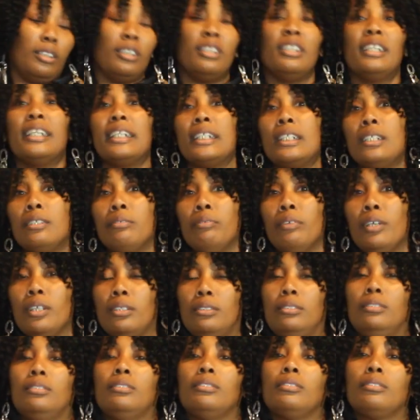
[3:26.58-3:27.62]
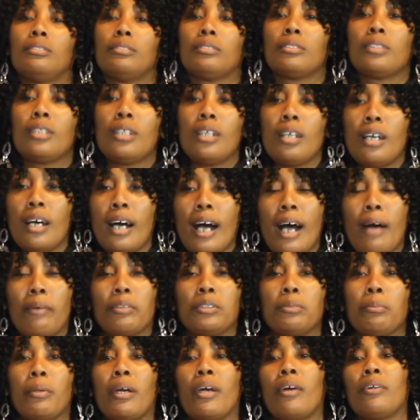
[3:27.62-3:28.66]
Leave. I
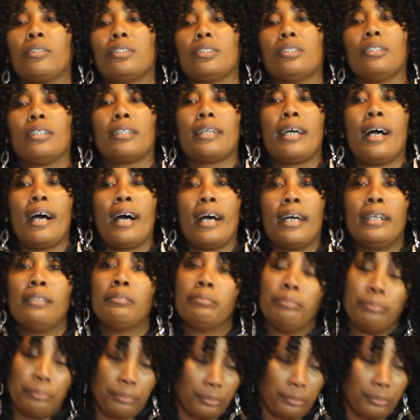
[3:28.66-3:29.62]
was married to a guy.